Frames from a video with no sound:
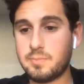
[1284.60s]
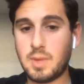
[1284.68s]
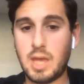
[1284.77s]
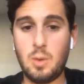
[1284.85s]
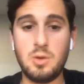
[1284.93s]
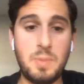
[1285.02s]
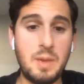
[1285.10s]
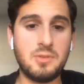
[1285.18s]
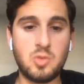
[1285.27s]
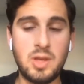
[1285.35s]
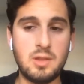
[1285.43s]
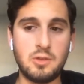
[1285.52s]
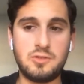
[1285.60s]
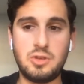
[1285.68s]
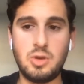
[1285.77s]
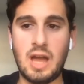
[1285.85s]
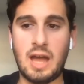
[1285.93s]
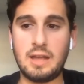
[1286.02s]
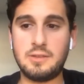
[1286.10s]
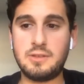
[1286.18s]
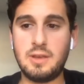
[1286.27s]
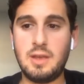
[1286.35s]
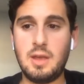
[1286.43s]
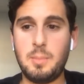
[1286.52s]
it would be between those two guys.
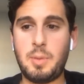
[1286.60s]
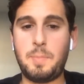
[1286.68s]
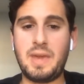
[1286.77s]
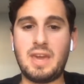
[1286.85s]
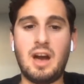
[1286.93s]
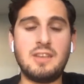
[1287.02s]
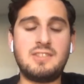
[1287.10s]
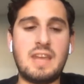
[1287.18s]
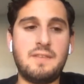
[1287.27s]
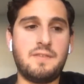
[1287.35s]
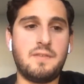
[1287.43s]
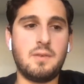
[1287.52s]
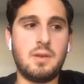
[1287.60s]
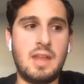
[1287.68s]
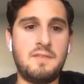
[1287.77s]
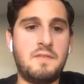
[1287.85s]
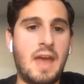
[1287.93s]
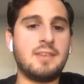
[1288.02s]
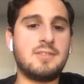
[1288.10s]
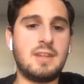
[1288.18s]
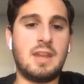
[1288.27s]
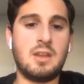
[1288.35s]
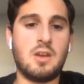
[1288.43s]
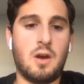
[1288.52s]
But because they've invested
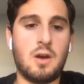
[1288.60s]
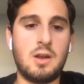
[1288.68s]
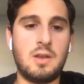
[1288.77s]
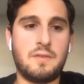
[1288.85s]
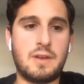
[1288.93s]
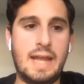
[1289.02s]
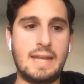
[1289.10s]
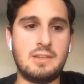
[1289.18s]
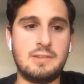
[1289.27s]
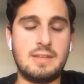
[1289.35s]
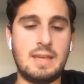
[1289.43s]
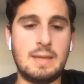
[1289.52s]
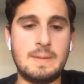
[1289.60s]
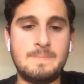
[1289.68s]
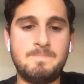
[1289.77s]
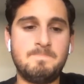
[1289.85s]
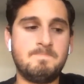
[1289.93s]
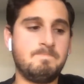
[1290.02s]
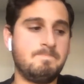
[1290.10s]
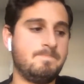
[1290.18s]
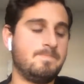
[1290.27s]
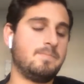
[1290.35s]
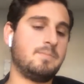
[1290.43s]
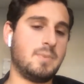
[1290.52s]
in guard and free agency,
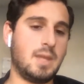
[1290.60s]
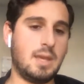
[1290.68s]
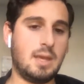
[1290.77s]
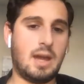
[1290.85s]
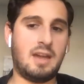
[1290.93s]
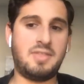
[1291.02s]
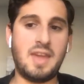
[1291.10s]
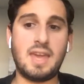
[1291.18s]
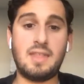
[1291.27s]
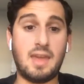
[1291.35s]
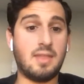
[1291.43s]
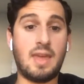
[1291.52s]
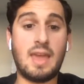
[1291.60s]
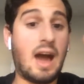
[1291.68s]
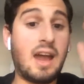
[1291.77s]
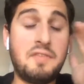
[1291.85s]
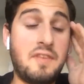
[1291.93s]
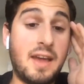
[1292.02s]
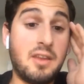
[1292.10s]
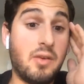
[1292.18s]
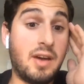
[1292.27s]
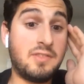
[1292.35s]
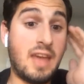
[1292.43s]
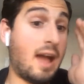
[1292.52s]
I think they got to find a
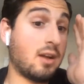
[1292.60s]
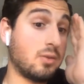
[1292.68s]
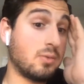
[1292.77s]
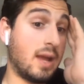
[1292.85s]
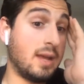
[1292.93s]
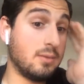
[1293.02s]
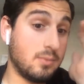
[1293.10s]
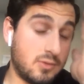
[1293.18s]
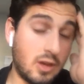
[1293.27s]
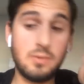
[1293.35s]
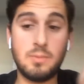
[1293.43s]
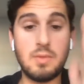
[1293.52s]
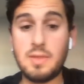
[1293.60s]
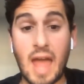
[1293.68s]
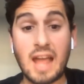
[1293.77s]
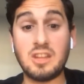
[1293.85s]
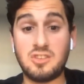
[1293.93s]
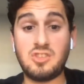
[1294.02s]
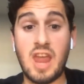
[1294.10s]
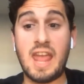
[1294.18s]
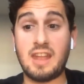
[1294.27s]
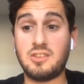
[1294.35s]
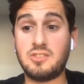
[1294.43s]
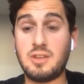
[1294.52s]
left tackle, right? So that could
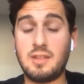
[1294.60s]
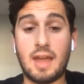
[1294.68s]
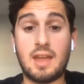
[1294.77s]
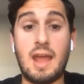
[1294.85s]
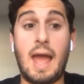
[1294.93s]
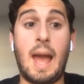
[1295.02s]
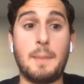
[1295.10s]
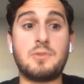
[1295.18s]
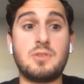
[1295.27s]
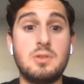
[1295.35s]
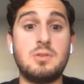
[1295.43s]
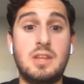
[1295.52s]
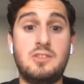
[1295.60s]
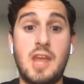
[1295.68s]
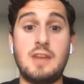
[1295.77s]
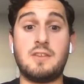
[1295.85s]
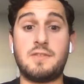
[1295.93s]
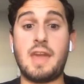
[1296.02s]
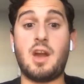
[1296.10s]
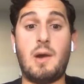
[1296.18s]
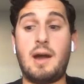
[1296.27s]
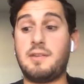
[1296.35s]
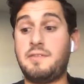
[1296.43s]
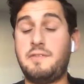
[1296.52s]
change. That could absolutely change. If they go
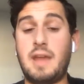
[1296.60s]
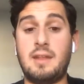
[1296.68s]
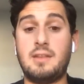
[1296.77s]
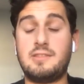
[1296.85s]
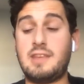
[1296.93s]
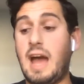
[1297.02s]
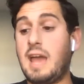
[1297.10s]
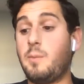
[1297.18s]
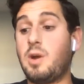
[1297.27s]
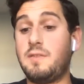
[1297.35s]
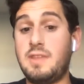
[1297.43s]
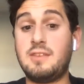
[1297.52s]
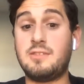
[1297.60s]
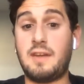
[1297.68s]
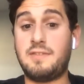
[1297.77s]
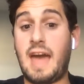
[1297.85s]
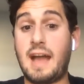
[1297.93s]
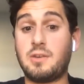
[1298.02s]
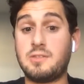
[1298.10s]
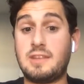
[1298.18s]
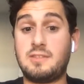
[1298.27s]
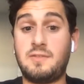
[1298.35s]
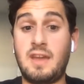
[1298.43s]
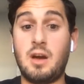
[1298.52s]
out and sign one of these left tackles
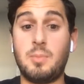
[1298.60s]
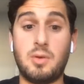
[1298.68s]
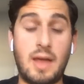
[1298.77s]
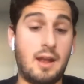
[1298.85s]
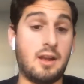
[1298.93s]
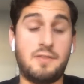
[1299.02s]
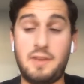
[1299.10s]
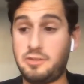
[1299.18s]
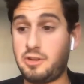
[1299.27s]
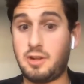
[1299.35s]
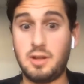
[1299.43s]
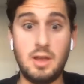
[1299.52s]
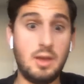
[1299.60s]
that's available, Eric Fisher,